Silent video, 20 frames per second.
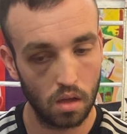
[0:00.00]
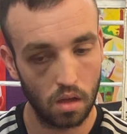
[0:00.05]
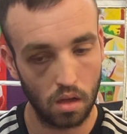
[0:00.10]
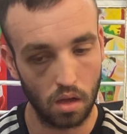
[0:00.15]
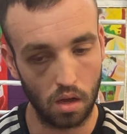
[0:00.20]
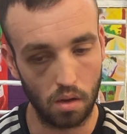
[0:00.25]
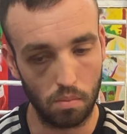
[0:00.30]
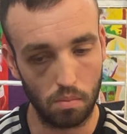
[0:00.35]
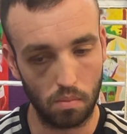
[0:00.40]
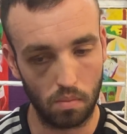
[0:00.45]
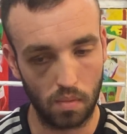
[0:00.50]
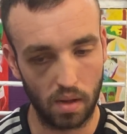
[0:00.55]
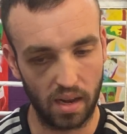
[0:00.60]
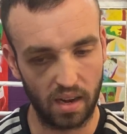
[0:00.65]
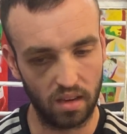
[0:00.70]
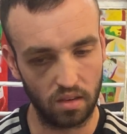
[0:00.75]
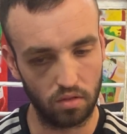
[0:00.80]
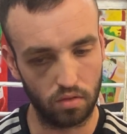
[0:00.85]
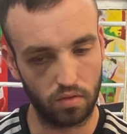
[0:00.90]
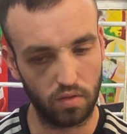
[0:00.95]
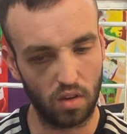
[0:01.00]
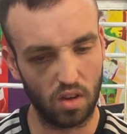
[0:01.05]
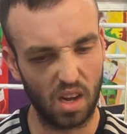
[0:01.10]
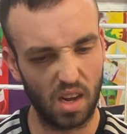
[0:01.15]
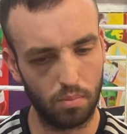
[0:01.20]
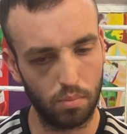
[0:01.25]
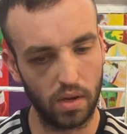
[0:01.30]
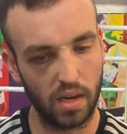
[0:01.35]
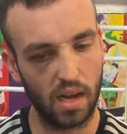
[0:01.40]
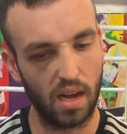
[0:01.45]
And I just thought,
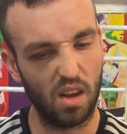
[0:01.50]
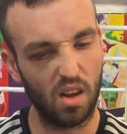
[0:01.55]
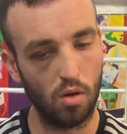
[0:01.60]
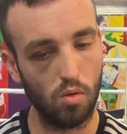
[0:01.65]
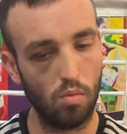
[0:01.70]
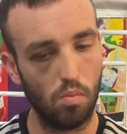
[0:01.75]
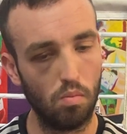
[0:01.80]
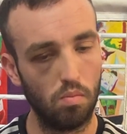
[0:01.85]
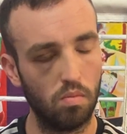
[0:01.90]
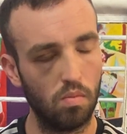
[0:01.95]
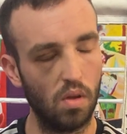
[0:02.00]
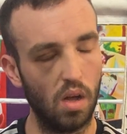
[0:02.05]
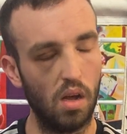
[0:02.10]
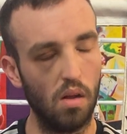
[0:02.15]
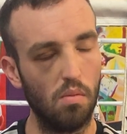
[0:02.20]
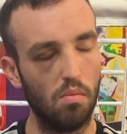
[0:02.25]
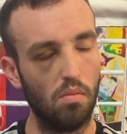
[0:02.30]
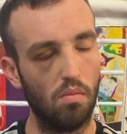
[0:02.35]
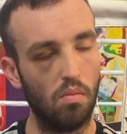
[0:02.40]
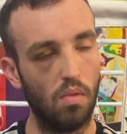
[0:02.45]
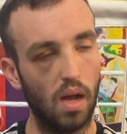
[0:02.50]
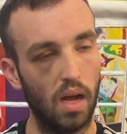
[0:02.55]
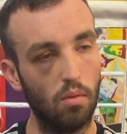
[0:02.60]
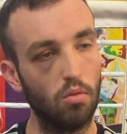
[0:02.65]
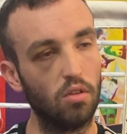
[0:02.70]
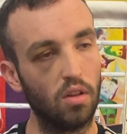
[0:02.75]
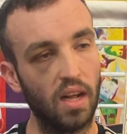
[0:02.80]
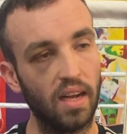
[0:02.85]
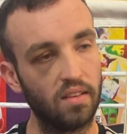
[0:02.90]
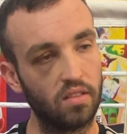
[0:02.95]
I've been at home, I
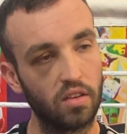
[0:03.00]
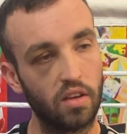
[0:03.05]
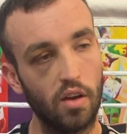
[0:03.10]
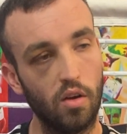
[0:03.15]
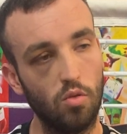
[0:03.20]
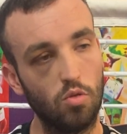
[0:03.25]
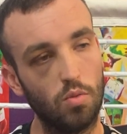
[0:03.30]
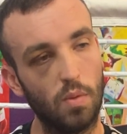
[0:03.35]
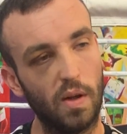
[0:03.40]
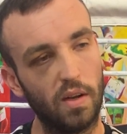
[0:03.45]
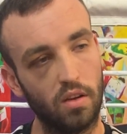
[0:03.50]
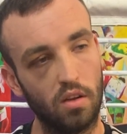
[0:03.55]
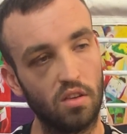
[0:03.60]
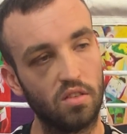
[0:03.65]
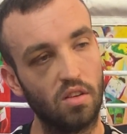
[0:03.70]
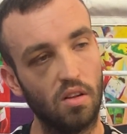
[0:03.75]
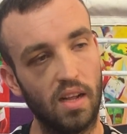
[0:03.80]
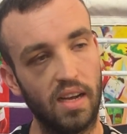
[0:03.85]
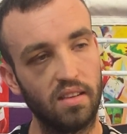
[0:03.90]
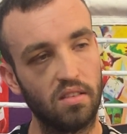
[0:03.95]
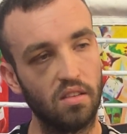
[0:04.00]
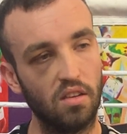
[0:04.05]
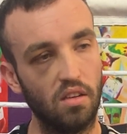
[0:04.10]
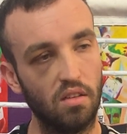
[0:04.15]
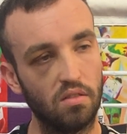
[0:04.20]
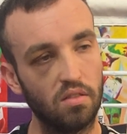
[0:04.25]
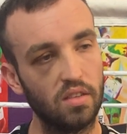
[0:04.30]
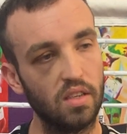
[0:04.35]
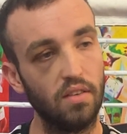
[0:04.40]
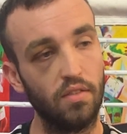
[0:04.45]
would like to coach, but I'd also like to
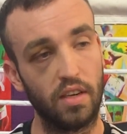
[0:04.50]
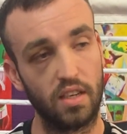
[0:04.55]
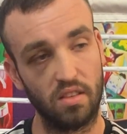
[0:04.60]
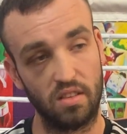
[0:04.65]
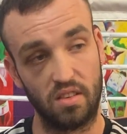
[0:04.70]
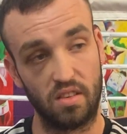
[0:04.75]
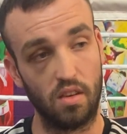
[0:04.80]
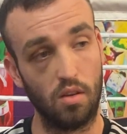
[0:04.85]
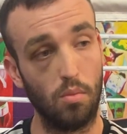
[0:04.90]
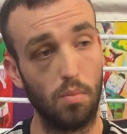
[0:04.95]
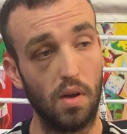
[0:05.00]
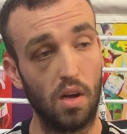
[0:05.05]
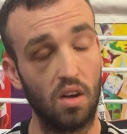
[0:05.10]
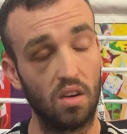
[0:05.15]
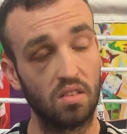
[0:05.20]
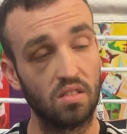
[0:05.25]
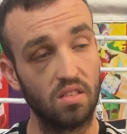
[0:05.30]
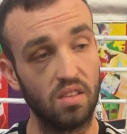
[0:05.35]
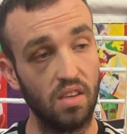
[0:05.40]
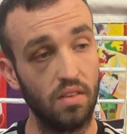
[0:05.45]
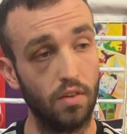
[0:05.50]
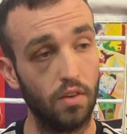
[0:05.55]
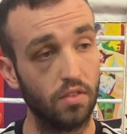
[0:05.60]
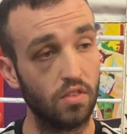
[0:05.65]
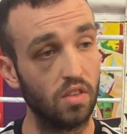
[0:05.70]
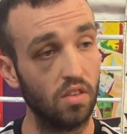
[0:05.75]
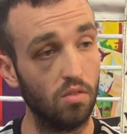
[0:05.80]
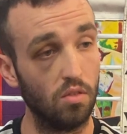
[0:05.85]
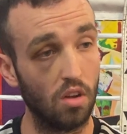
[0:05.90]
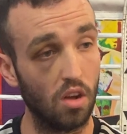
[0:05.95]
see if I can still box, see if I've
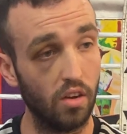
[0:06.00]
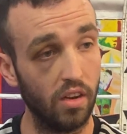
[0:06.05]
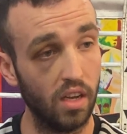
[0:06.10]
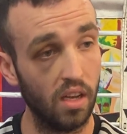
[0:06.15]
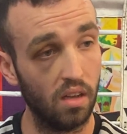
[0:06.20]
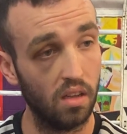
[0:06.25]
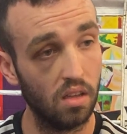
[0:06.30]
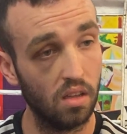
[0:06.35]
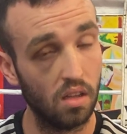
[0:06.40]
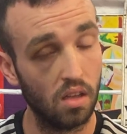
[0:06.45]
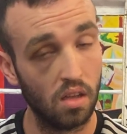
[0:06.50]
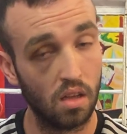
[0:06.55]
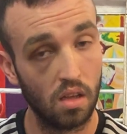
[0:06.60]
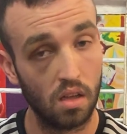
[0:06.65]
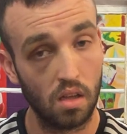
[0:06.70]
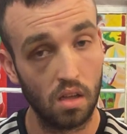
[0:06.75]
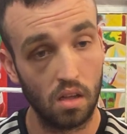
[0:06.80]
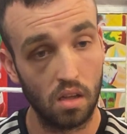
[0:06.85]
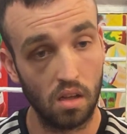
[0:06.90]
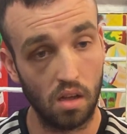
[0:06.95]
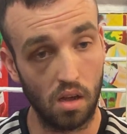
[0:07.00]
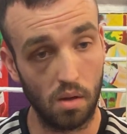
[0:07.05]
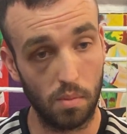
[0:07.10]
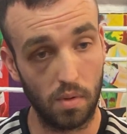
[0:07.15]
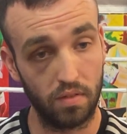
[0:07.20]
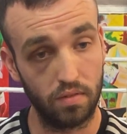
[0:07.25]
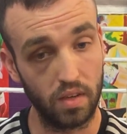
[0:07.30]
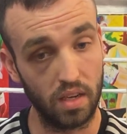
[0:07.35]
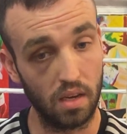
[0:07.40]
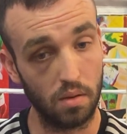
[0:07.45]
still got it. I
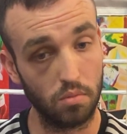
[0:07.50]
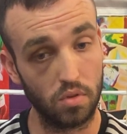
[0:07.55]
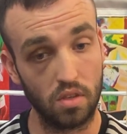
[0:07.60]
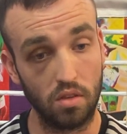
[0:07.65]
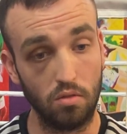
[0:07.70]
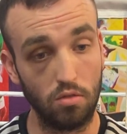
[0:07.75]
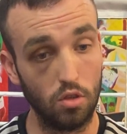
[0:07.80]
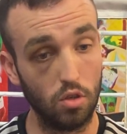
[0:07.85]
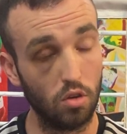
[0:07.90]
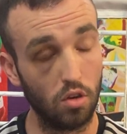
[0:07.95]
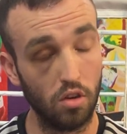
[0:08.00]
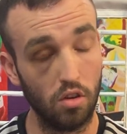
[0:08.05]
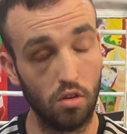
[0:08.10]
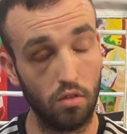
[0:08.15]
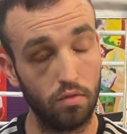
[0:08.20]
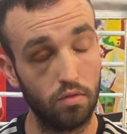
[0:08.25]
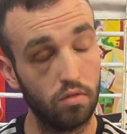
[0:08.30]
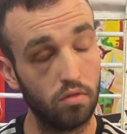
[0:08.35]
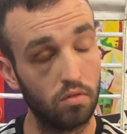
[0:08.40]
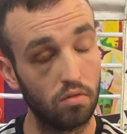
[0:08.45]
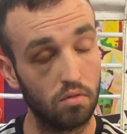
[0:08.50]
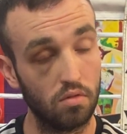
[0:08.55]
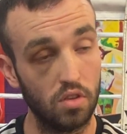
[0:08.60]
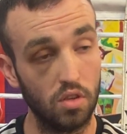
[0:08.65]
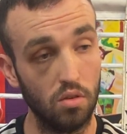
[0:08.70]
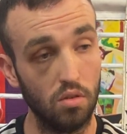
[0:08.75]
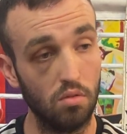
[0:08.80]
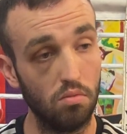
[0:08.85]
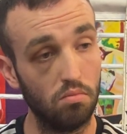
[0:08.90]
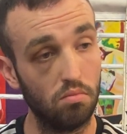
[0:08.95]
think I'm still young enough
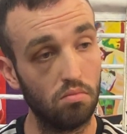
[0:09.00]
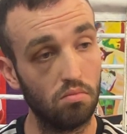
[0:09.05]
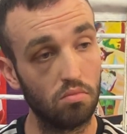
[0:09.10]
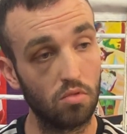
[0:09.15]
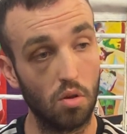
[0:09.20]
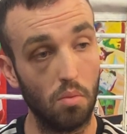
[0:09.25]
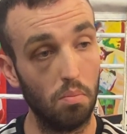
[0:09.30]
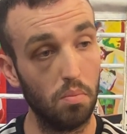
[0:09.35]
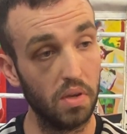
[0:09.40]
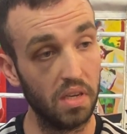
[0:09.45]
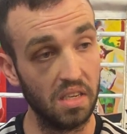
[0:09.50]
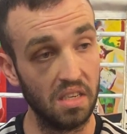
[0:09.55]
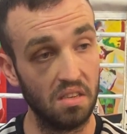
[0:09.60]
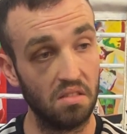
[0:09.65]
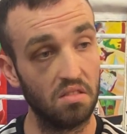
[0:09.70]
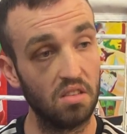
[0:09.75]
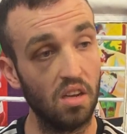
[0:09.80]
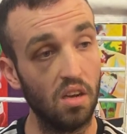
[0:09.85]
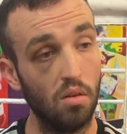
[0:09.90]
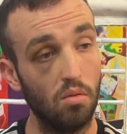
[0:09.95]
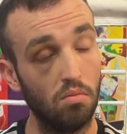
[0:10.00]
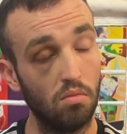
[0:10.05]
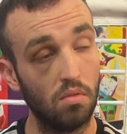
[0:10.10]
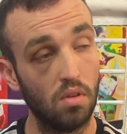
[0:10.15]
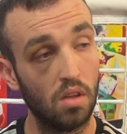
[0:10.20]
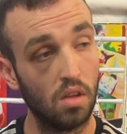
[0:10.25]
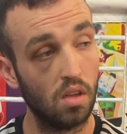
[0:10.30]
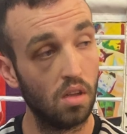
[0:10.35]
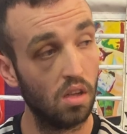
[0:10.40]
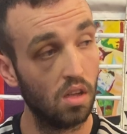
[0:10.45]
to compete, so
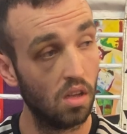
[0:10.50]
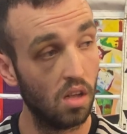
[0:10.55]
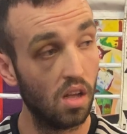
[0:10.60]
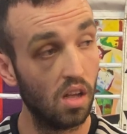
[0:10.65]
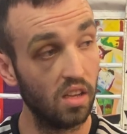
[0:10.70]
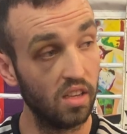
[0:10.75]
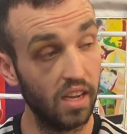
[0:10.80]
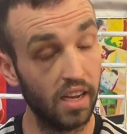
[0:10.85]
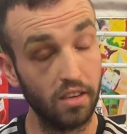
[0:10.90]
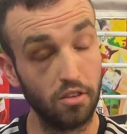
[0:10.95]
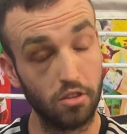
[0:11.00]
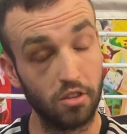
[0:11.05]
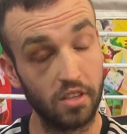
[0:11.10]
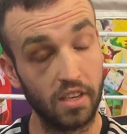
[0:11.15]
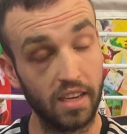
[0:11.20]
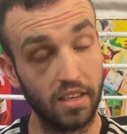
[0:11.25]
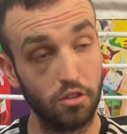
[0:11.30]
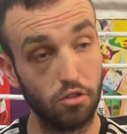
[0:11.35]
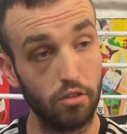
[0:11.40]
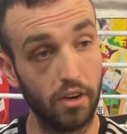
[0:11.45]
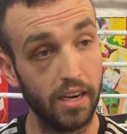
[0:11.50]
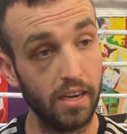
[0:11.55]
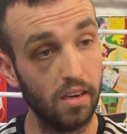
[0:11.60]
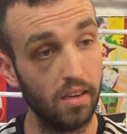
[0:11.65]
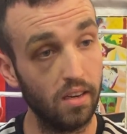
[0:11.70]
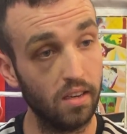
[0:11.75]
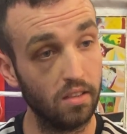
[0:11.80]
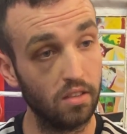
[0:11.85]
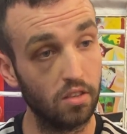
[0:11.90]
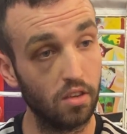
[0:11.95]
yeah, I just started training,
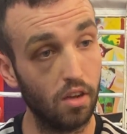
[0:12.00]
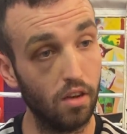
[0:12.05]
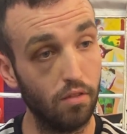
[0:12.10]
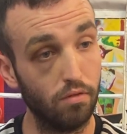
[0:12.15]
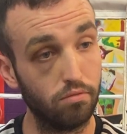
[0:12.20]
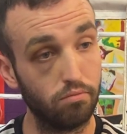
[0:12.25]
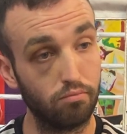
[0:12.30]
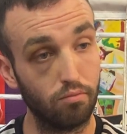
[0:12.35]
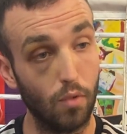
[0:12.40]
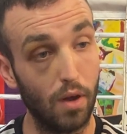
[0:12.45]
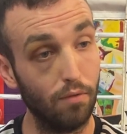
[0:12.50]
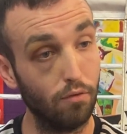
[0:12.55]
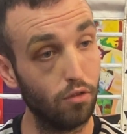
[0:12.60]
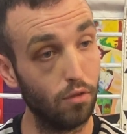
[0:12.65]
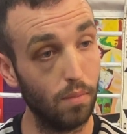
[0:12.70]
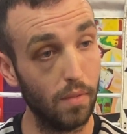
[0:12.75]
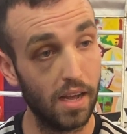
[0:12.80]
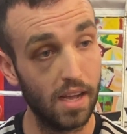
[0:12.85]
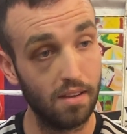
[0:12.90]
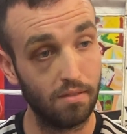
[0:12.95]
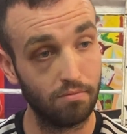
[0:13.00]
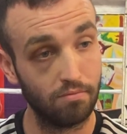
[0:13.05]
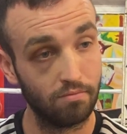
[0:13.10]
and it sort of went from there.